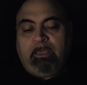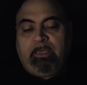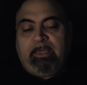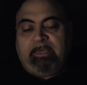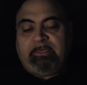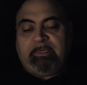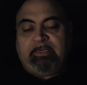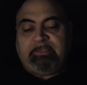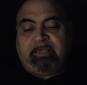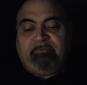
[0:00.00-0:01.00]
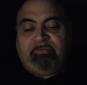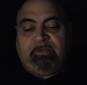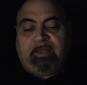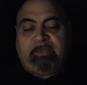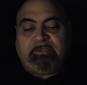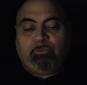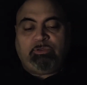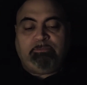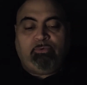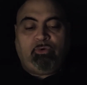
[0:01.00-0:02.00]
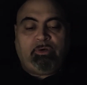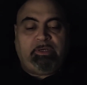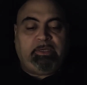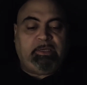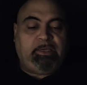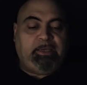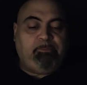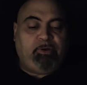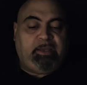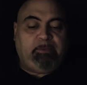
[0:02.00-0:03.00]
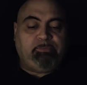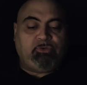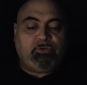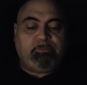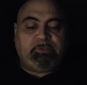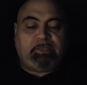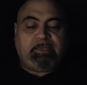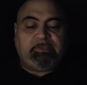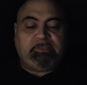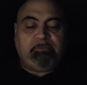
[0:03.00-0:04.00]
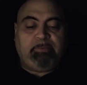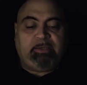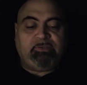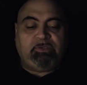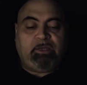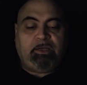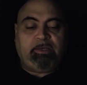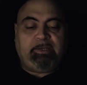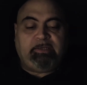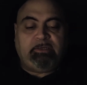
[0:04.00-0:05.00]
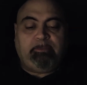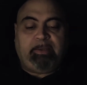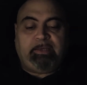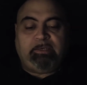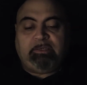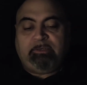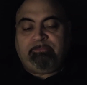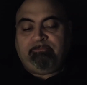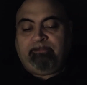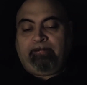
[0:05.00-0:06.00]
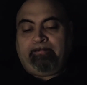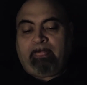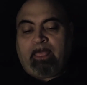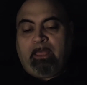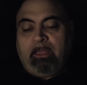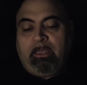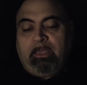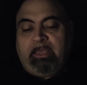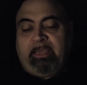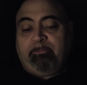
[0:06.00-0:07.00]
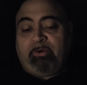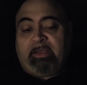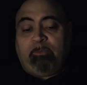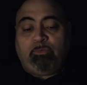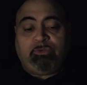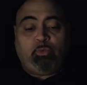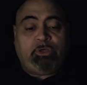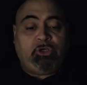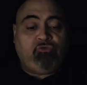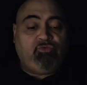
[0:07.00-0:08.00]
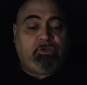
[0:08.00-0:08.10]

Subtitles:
8 days after Isaac was born, Abraham circumcised him as God had commanded. Abraham was 100